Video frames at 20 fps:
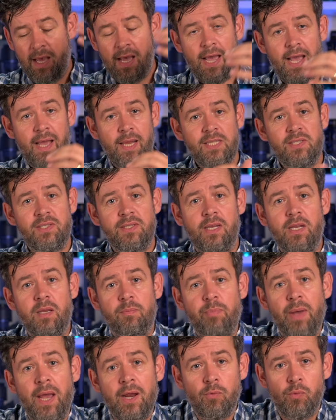and set it
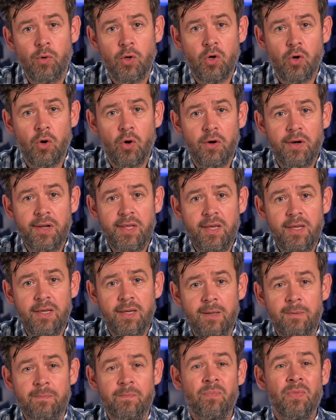back recording
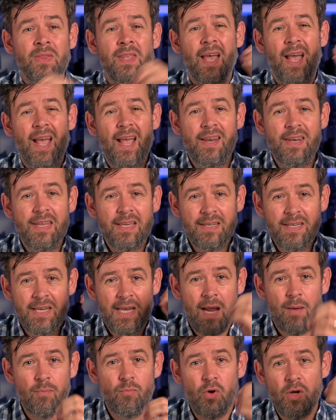again. And the
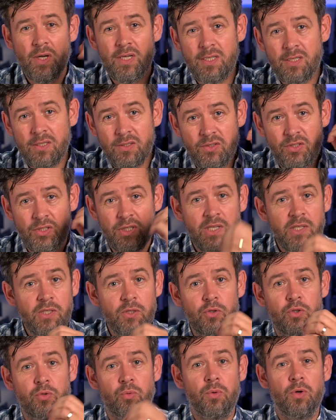camera
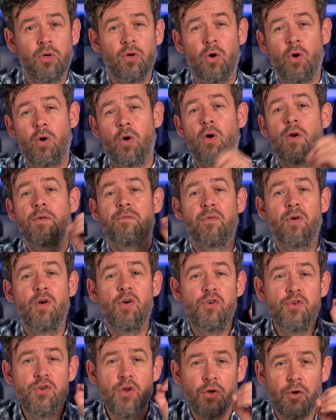continued to record for
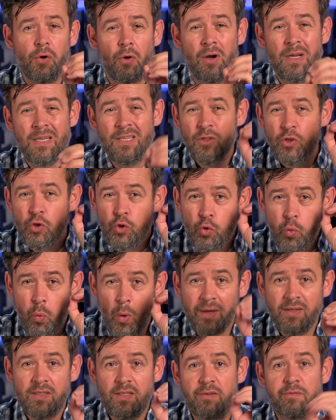another
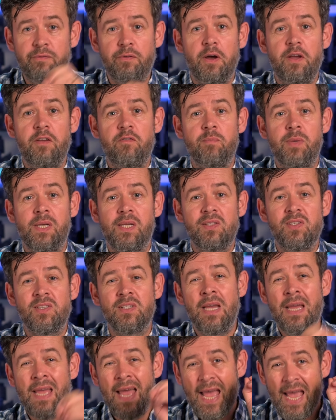25 minutes
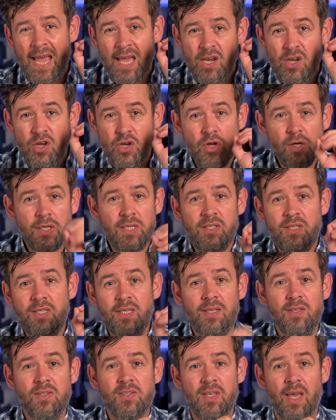and
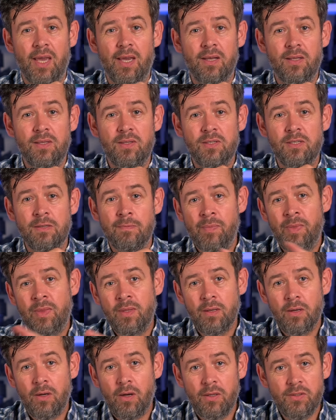19 seconds
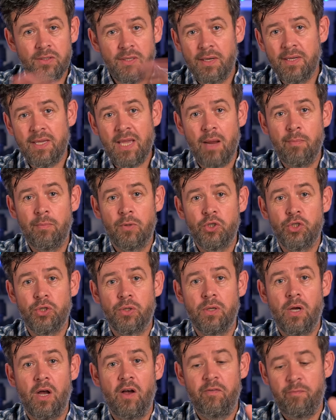until the camera shut
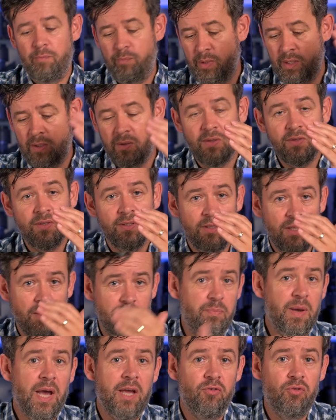off because the
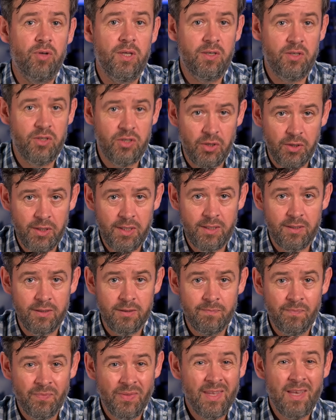battery died.
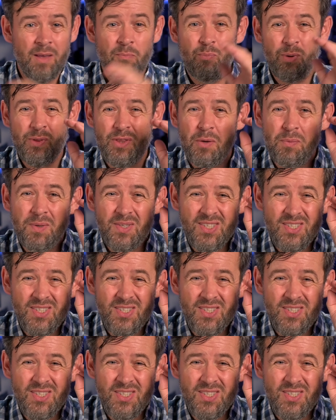But there was